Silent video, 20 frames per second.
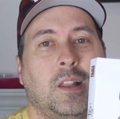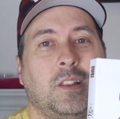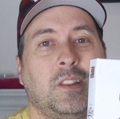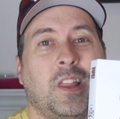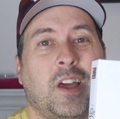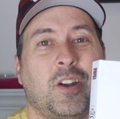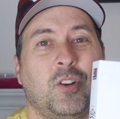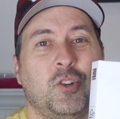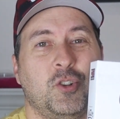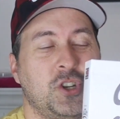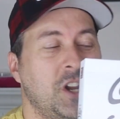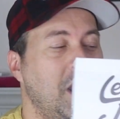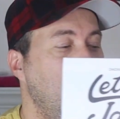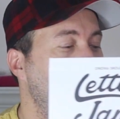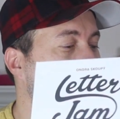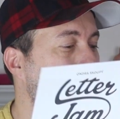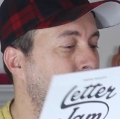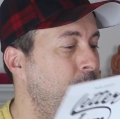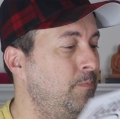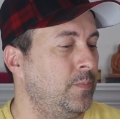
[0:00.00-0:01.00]
Letter
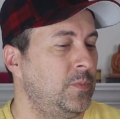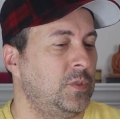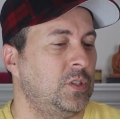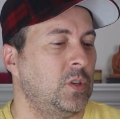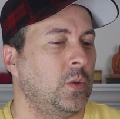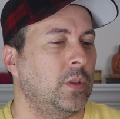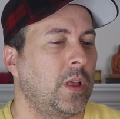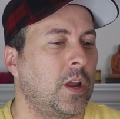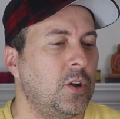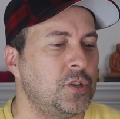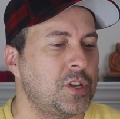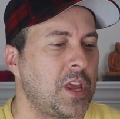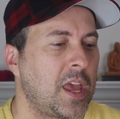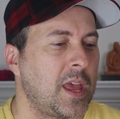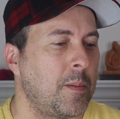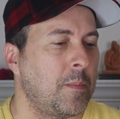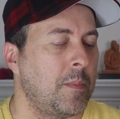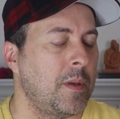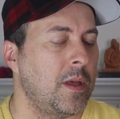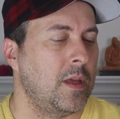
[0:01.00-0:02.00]
Jam. So Letter
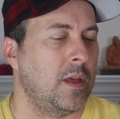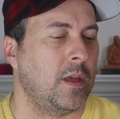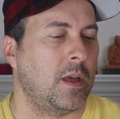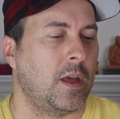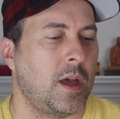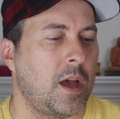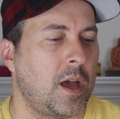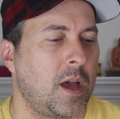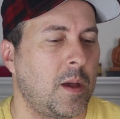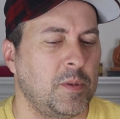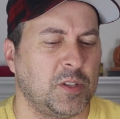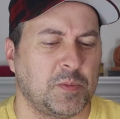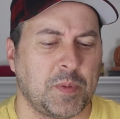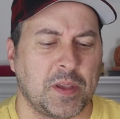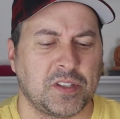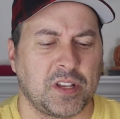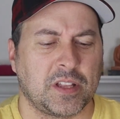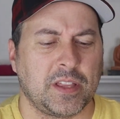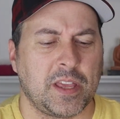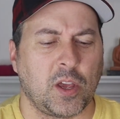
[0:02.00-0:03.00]
Jam is
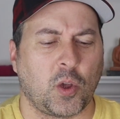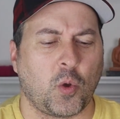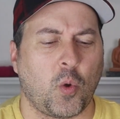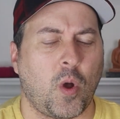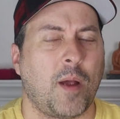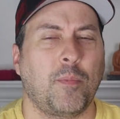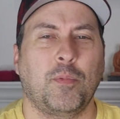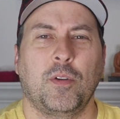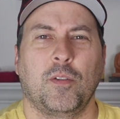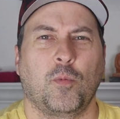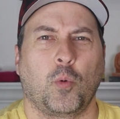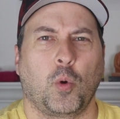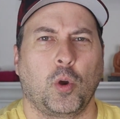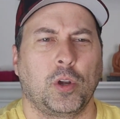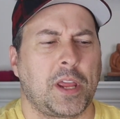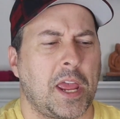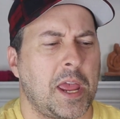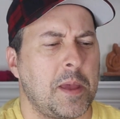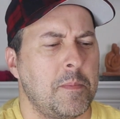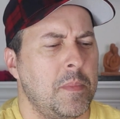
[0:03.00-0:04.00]
basically a cooperative
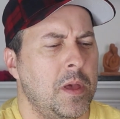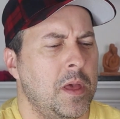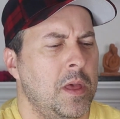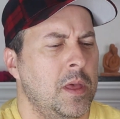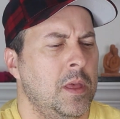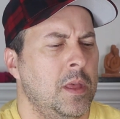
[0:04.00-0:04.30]
word game.